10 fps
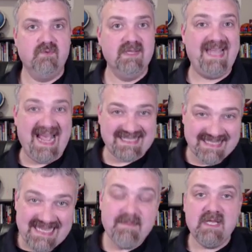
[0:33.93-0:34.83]
It's really
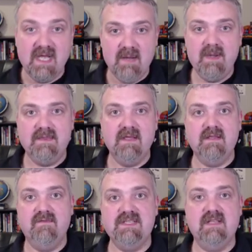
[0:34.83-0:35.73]
acidemia,
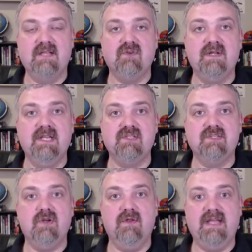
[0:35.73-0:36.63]
but the, the physiological
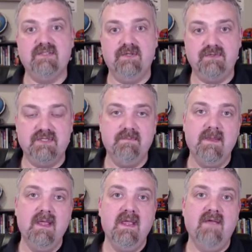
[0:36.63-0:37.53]
condition is called acidosis.